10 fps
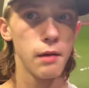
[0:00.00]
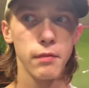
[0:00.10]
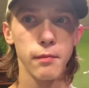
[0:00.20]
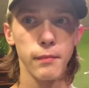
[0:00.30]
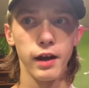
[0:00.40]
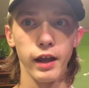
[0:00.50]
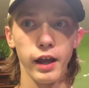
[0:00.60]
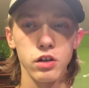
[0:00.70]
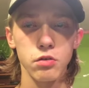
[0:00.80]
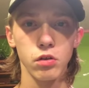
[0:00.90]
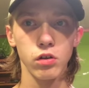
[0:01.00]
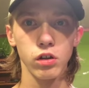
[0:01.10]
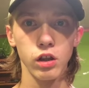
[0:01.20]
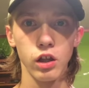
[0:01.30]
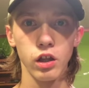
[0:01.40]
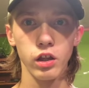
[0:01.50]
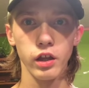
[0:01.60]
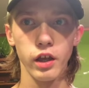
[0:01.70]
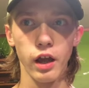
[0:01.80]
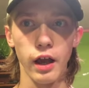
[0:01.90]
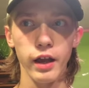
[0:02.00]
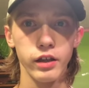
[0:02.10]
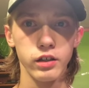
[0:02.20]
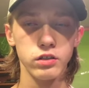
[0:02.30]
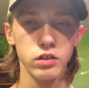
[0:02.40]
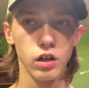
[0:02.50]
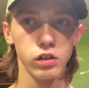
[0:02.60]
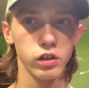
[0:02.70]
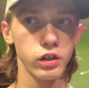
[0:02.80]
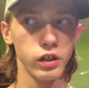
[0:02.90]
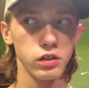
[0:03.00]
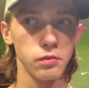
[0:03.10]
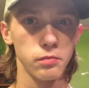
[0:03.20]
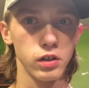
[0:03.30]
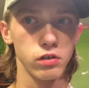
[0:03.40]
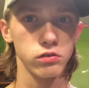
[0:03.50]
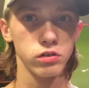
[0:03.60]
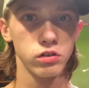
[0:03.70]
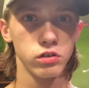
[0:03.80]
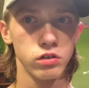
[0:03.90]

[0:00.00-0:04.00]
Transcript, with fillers: but my actual like eyes are looking at something else.